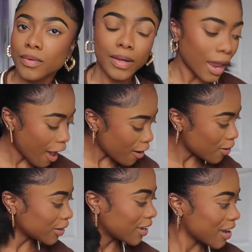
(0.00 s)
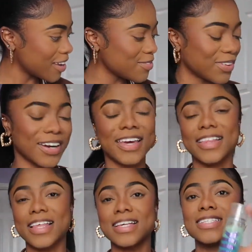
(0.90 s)
Now again, we're gonna
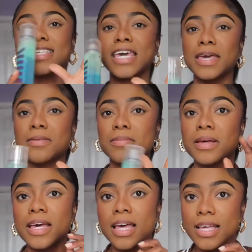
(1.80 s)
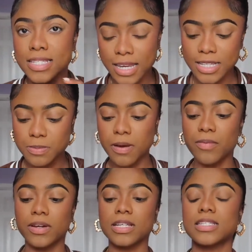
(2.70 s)
get that same setting spray.
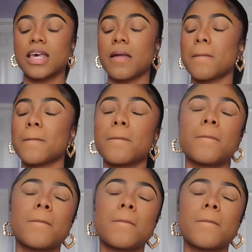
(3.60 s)
We're gonna set.